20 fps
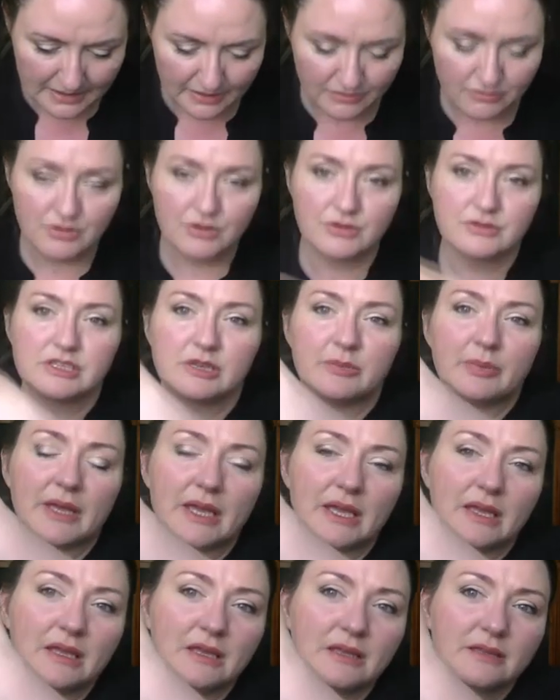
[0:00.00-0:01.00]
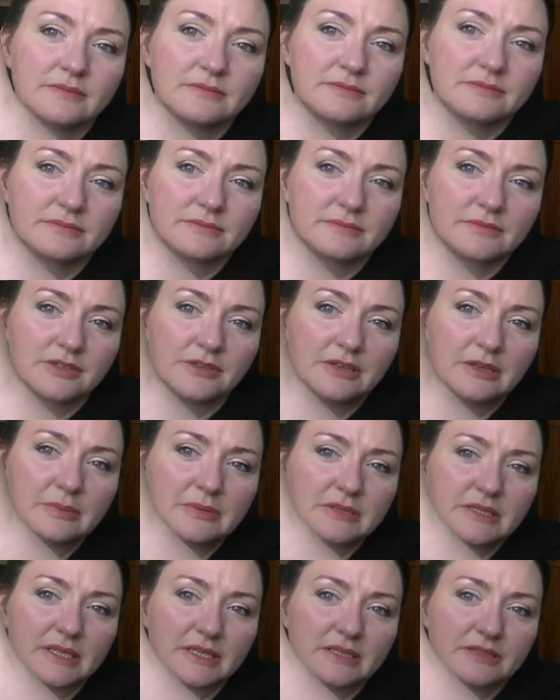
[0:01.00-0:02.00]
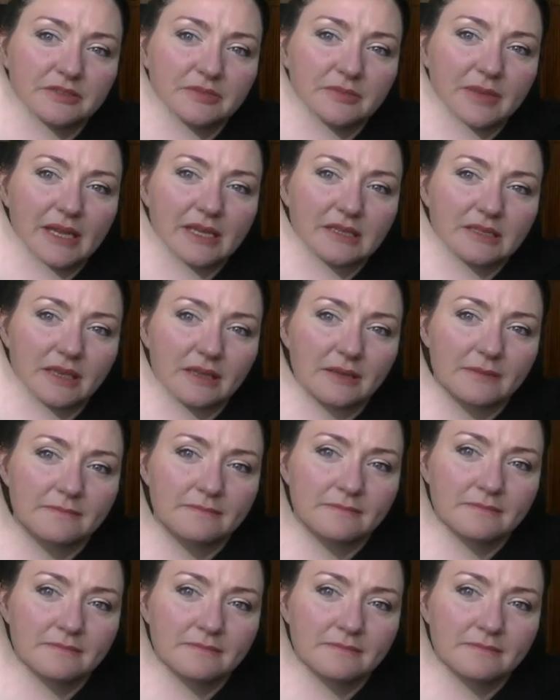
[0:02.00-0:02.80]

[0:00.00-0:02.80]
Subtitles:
rosy pink. Their lipsticks are amazing.